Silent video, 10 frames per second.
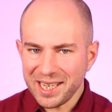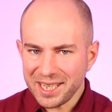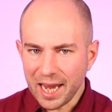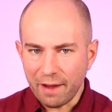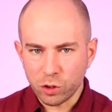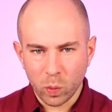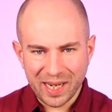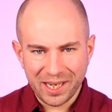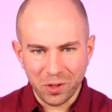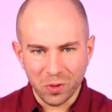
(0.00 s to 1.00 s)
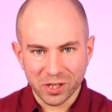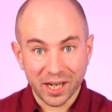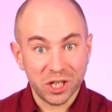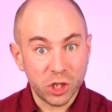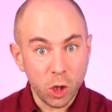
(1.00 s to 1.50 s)
E T Fs we use are
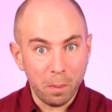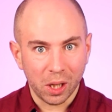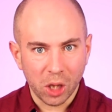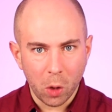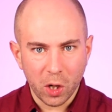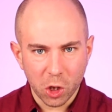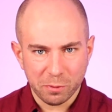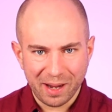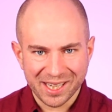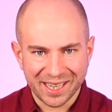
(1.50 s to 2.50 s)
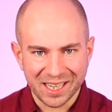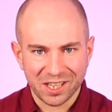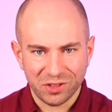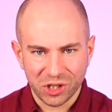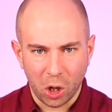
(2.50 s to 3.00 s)
super low-cost baskets
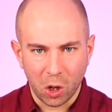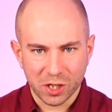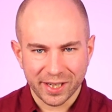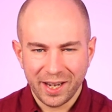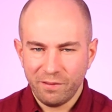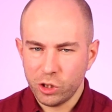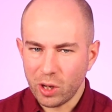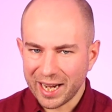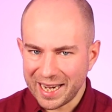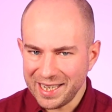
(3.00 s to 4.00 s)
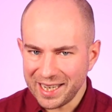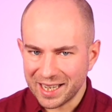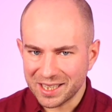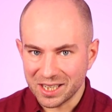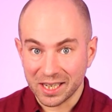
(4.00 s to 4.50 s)
of stocks that track
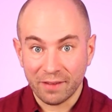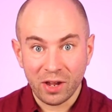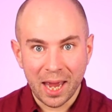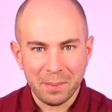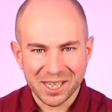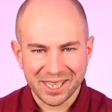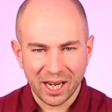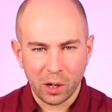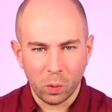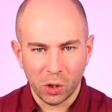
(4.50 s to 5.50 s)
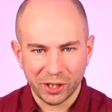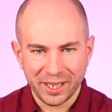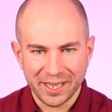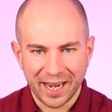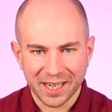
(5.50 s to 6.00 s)
indexes like the M S C I World
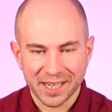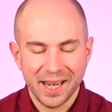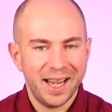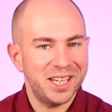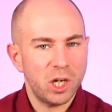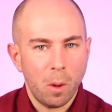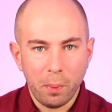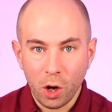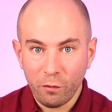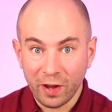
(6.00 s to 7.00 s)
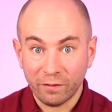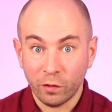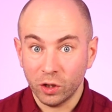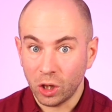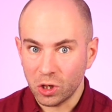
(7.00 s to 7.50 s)
Index, and so are perfect for
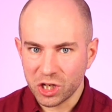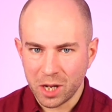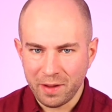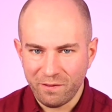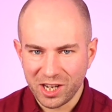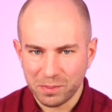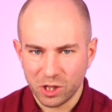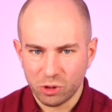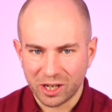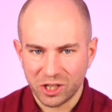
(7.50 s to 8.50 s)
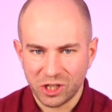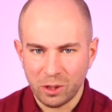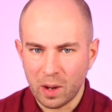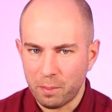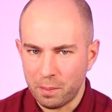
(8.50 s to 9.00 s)
the long-term investment strategy
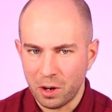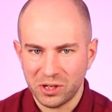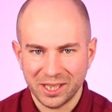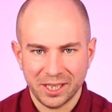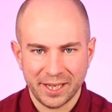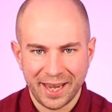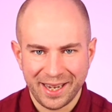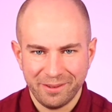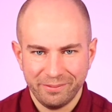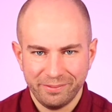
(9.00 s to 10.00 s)
we're promoting today.